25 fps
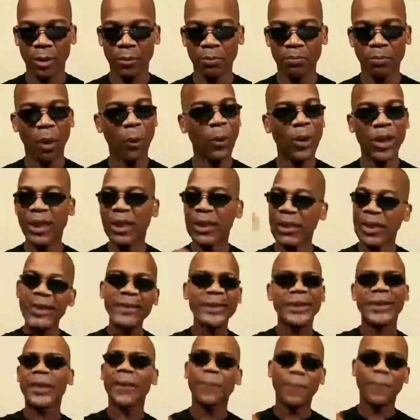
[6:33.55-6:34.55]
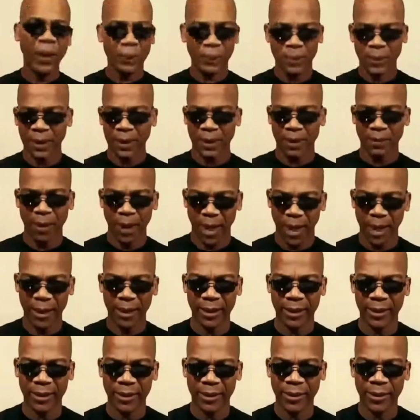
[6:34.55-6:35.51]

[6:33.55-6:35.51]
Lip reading: but we didn't get to the people in the back.